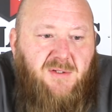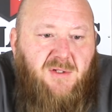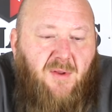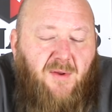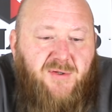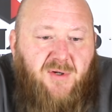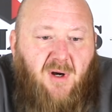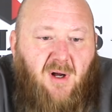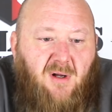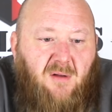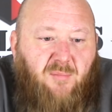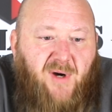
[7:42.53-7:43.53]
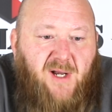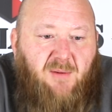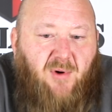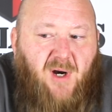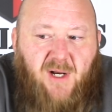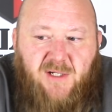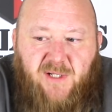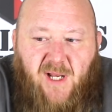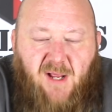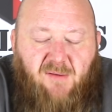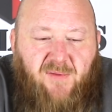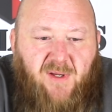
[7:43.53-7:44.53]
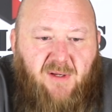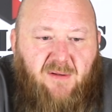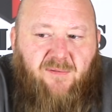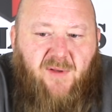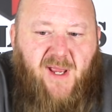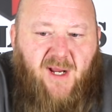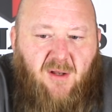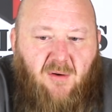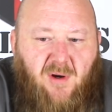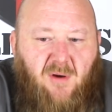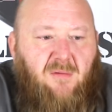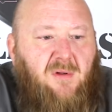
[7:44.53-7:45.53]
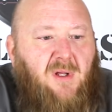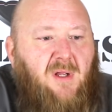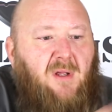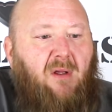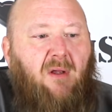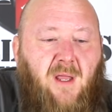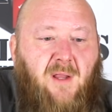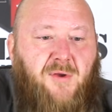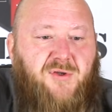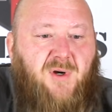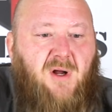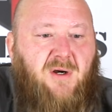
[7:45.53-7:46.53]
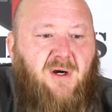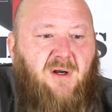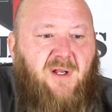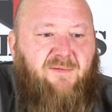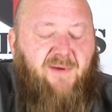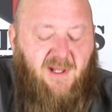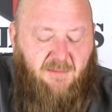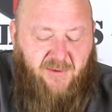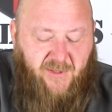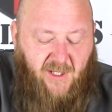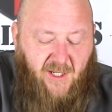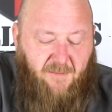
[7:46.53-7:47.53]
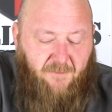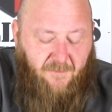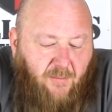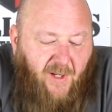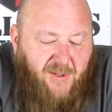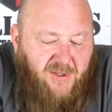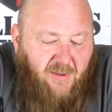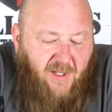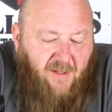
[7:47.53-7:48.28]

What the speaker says: So those are all branded products that have the flag logo, and those are all currently available today. We also